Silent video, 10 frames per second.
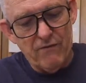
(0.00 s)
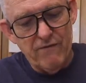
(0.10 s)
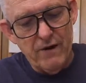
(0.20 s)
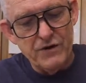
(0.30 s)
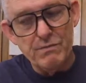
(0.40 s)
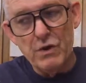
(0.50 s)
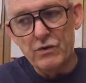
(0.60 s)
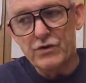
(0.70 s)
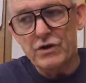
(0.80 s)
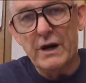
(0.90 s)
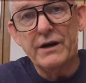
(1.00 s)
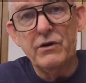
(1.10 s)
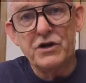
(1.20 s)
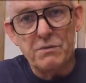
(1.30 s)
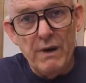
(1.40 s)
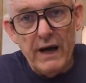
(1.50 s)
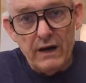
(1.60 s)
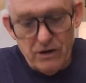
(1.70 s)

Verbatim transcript: very smooth, just like you'd expect.